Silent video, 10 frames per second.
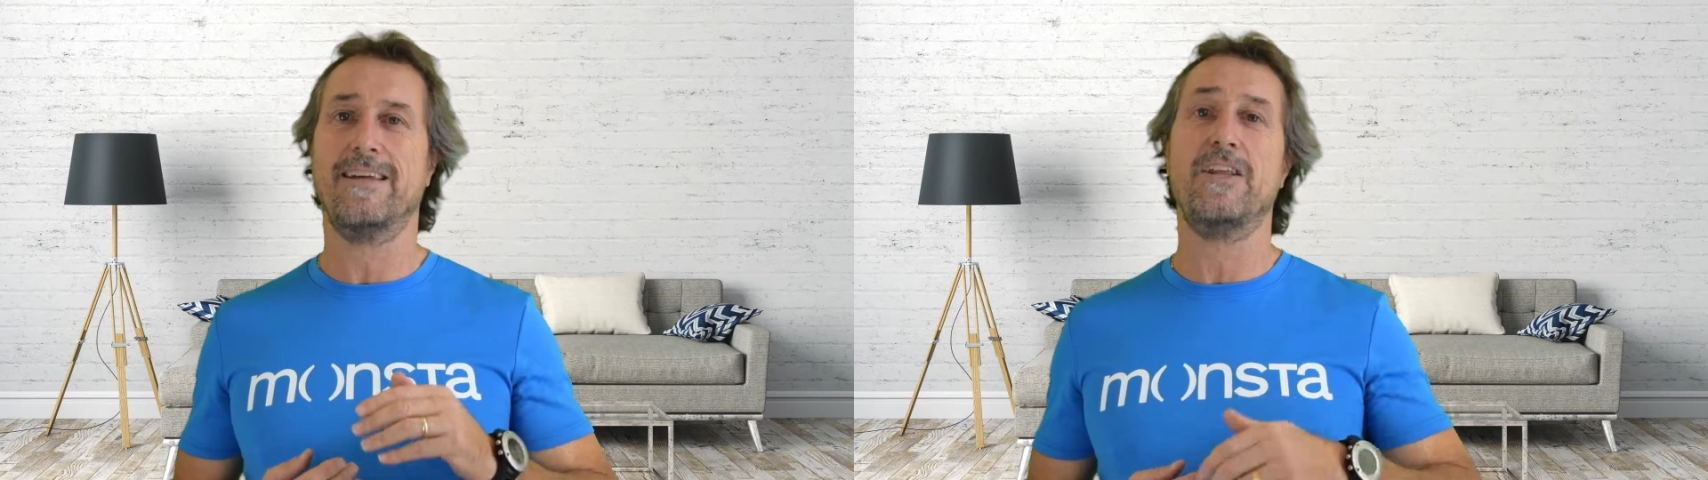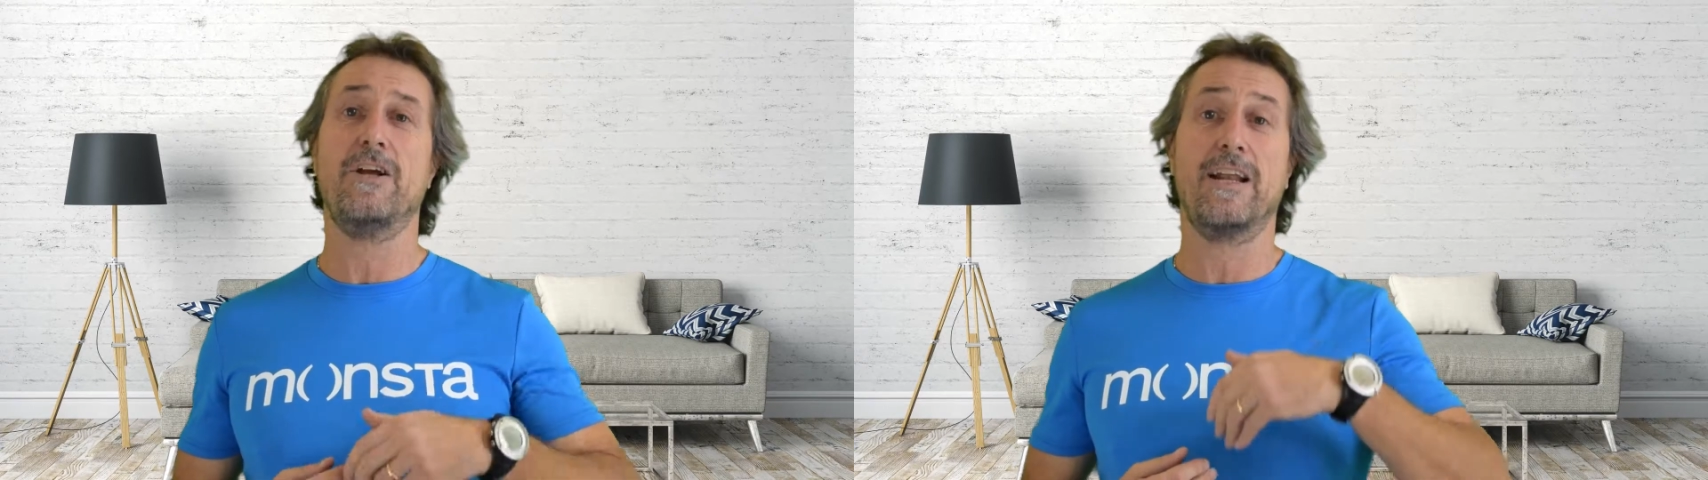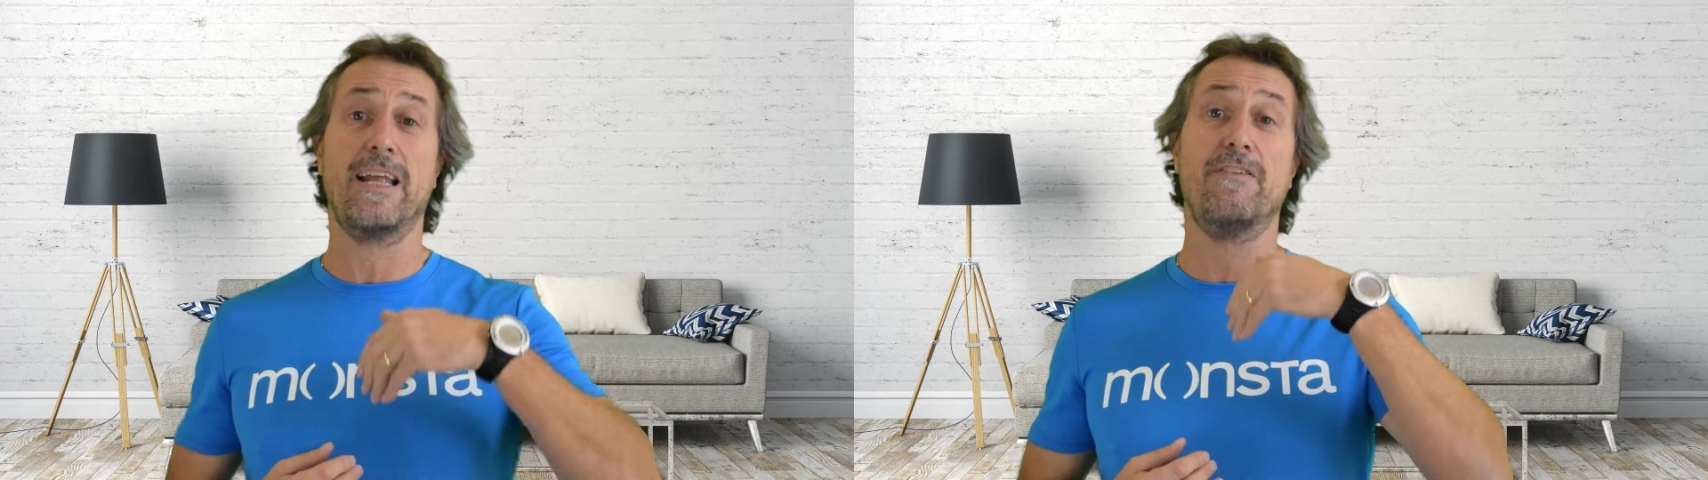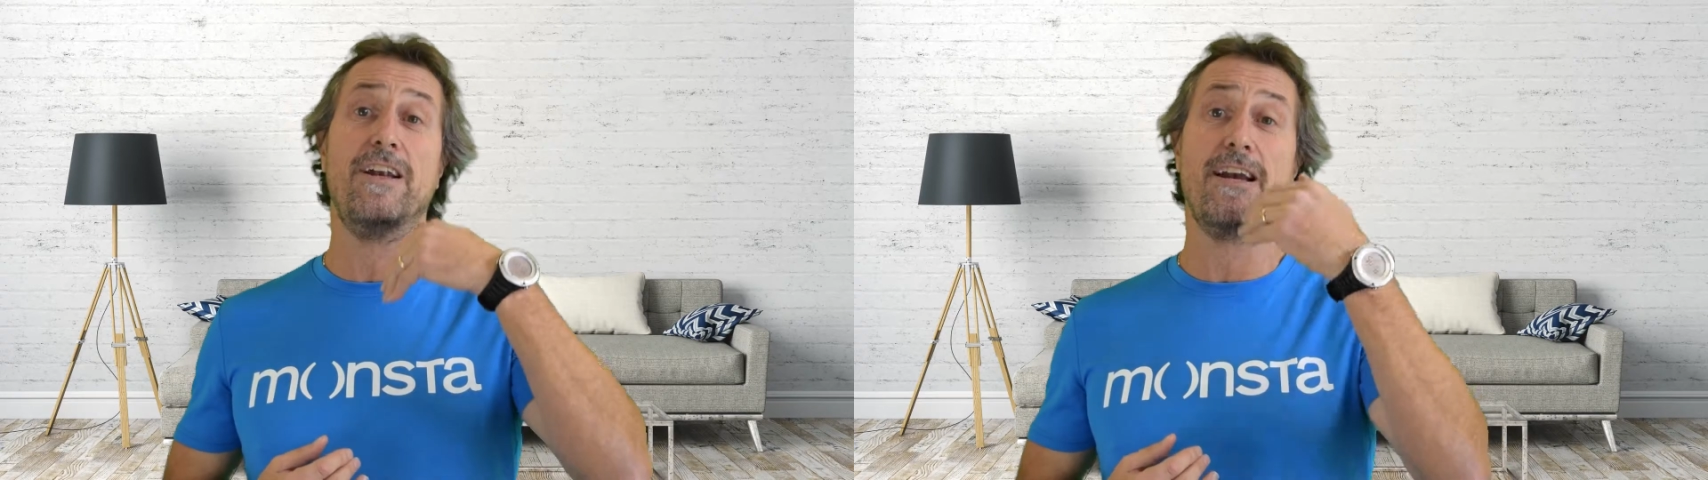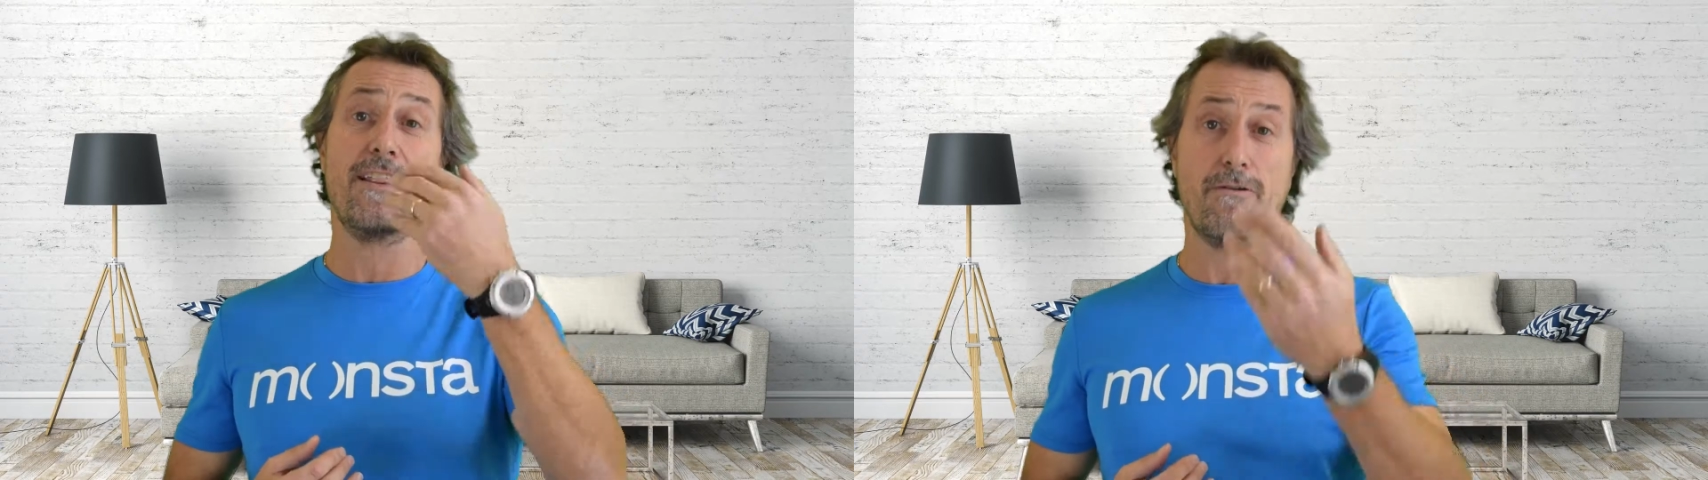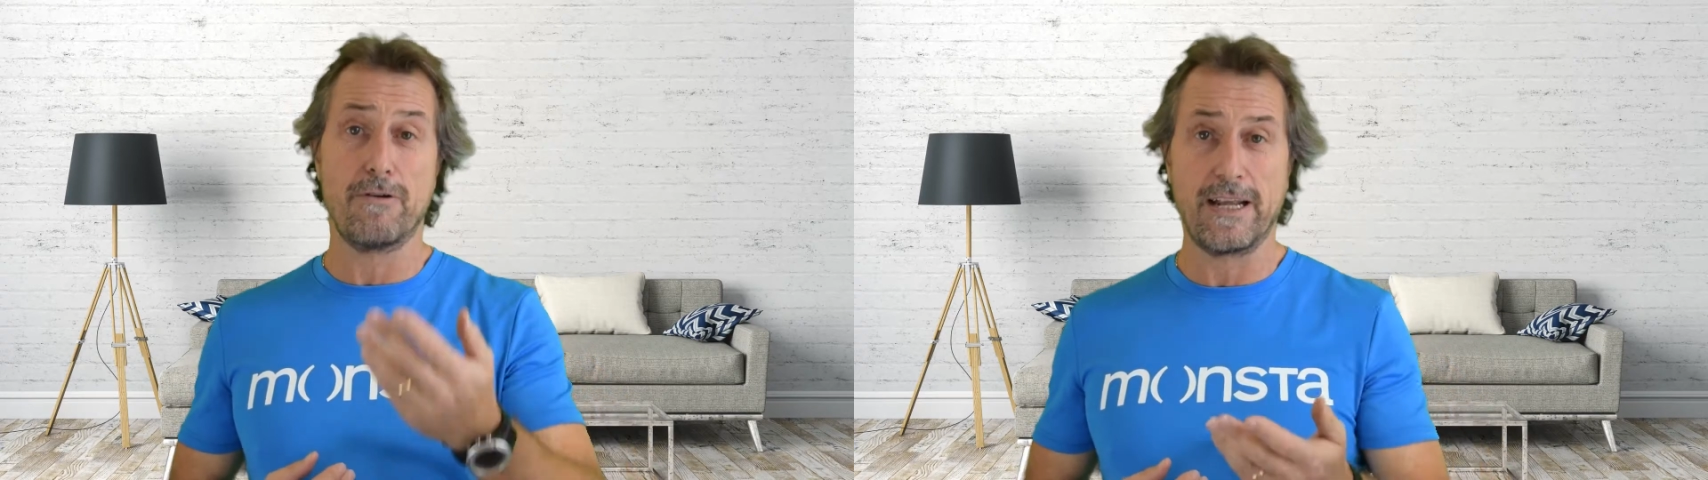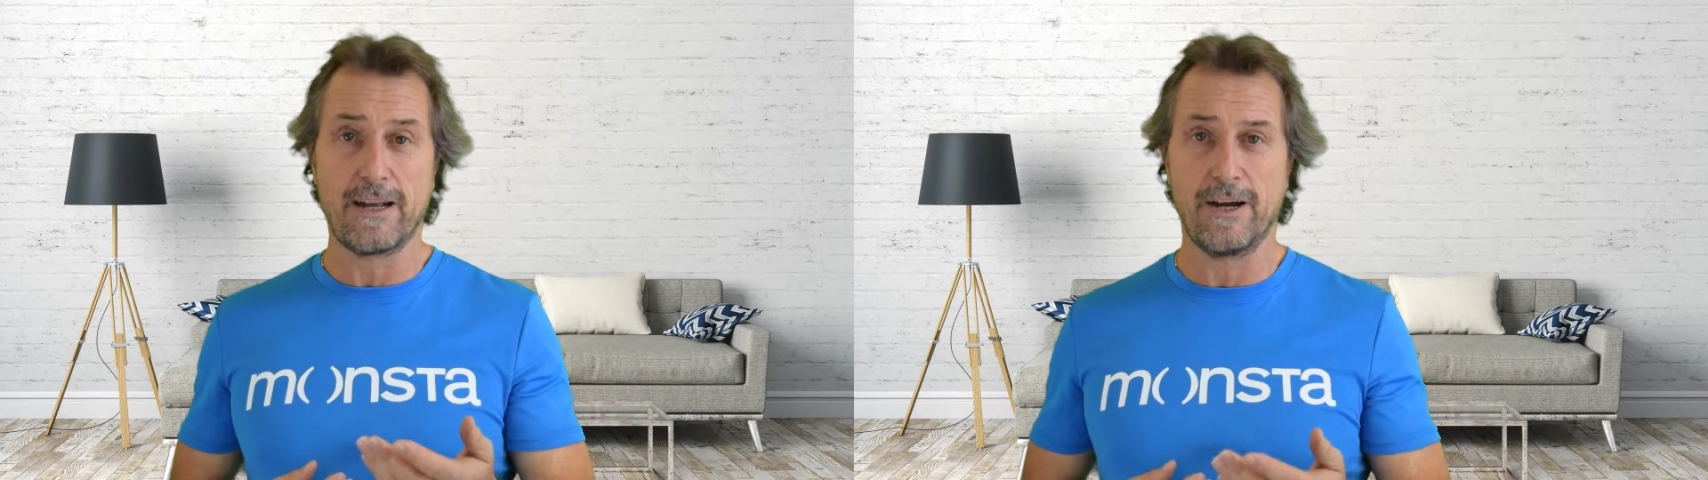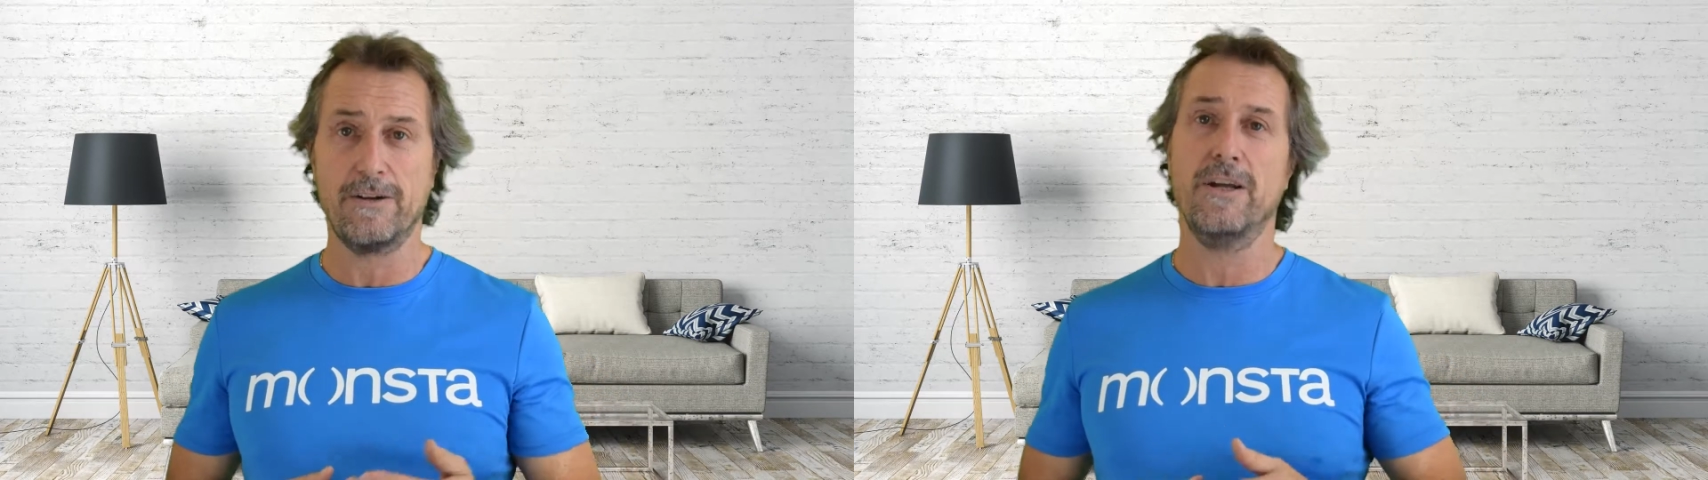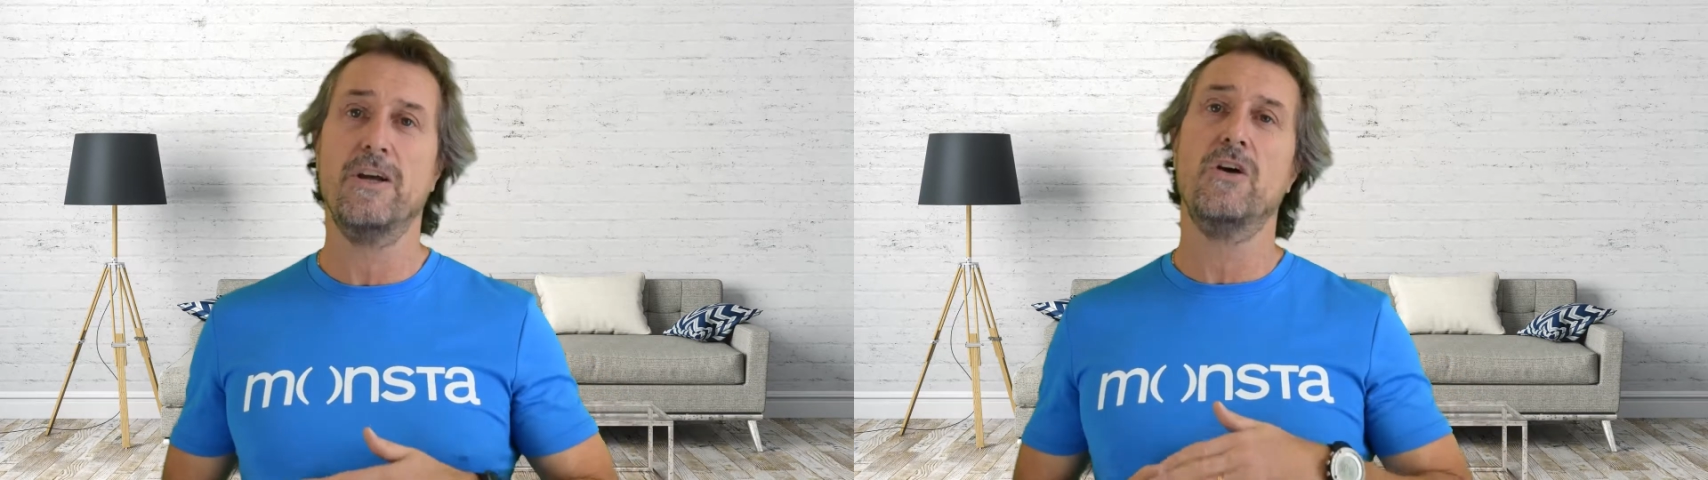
and then you've got to give it another recoat,